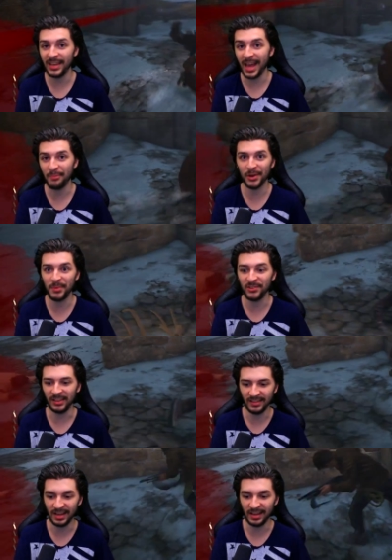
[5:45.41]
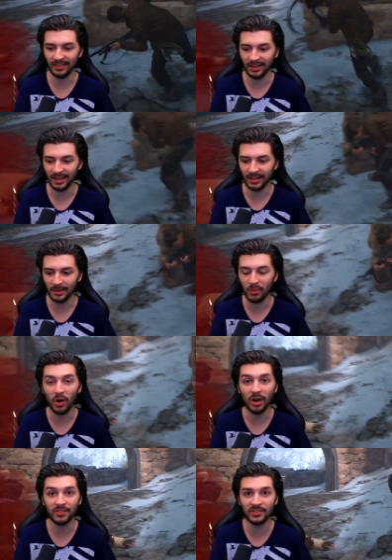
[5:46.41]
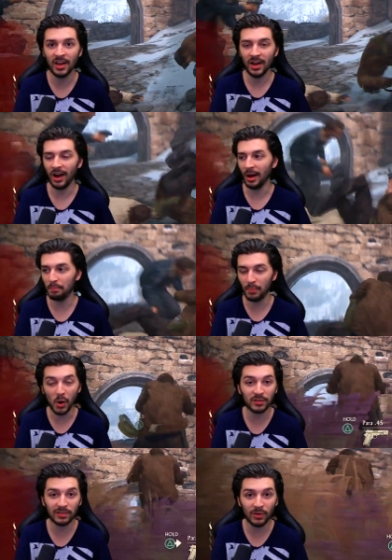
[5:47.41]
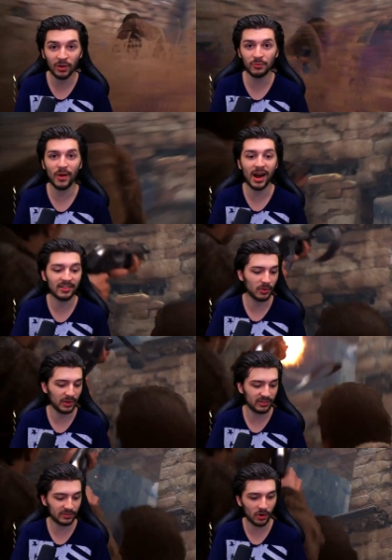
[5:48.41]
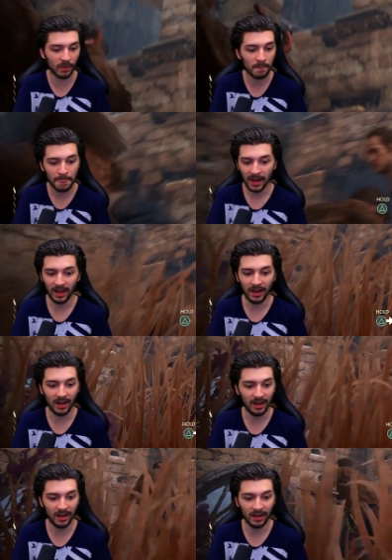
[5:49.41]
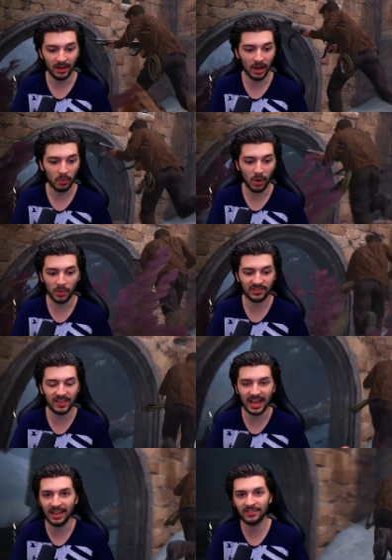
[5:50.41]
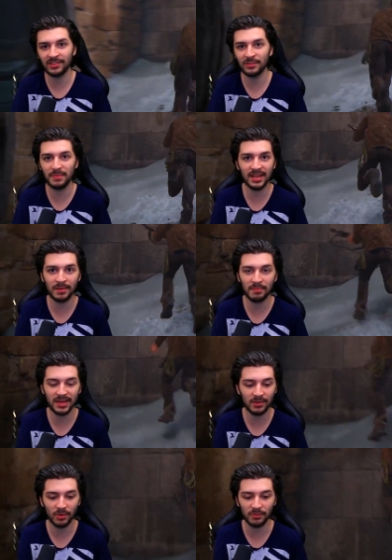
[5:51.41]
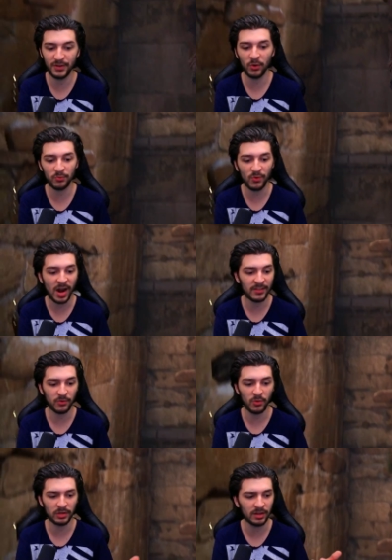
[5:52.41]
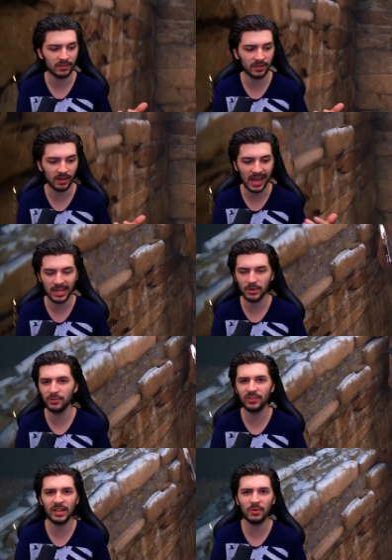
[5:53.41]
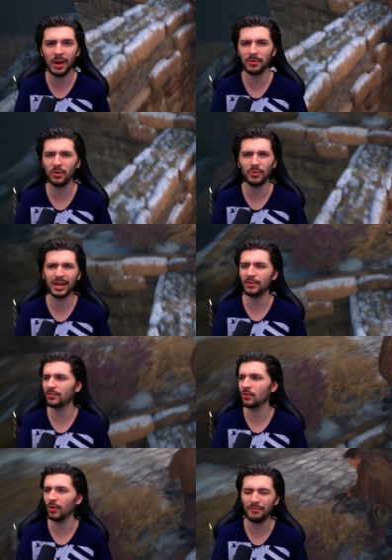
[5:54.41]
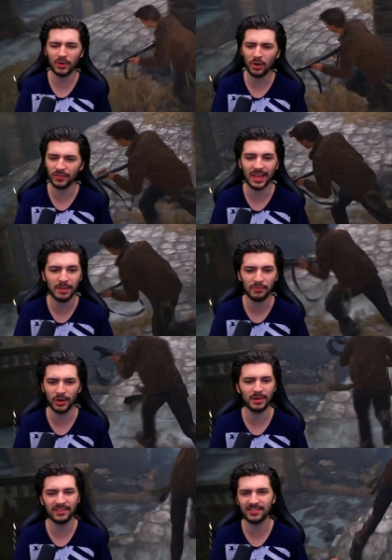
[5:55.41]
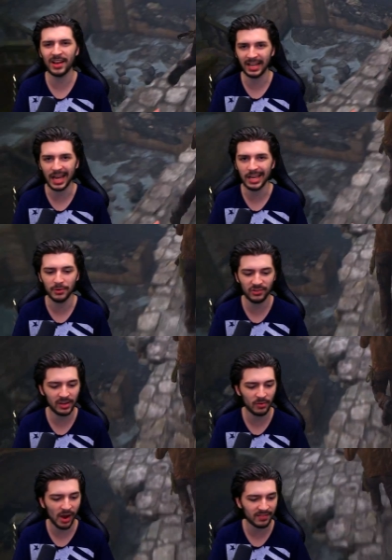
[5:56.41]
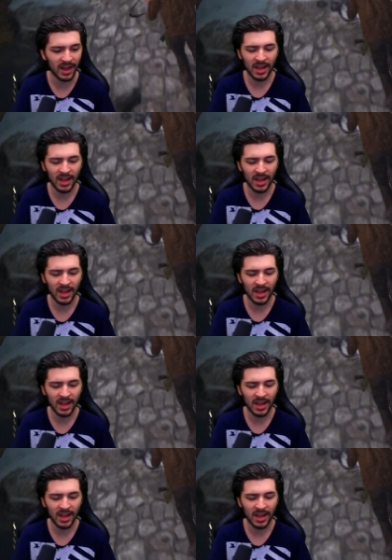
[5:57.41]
Yeah, pretty much in the parts post-launch, right? So we saw what was it, the Insus being revealed, right, or the AUG weapon or whatever it's called. I forgot the name for it, but it's like an AUG, right?